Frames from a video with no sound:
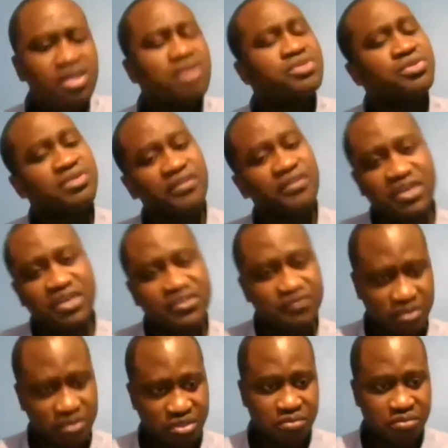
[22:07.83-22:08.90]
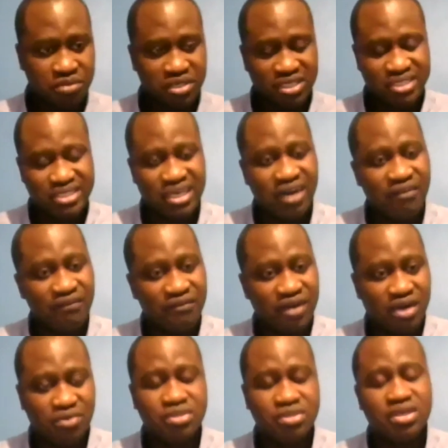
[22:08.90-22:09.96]
So the first vulnerability I've
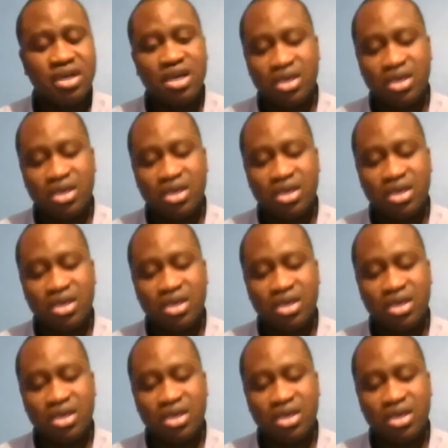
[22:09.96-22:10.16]
found